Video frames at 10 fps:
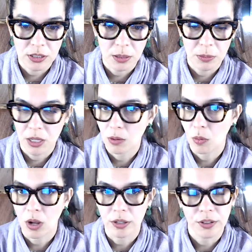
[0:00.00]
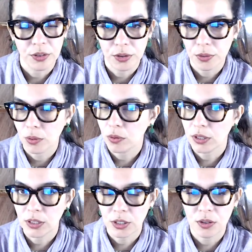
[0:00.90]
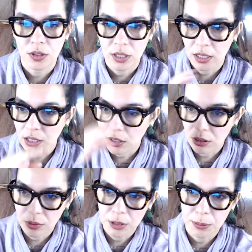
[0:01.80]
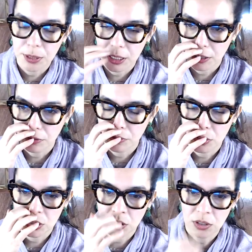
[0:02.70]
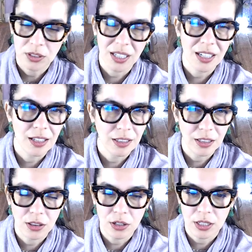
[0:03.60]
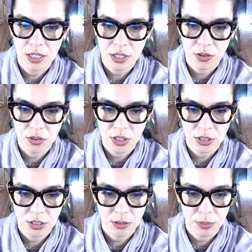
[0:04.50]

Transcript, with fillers: I'm going to walk you through holding the ukulele all the way to playing your first song, kind of like 30 day uke challenge,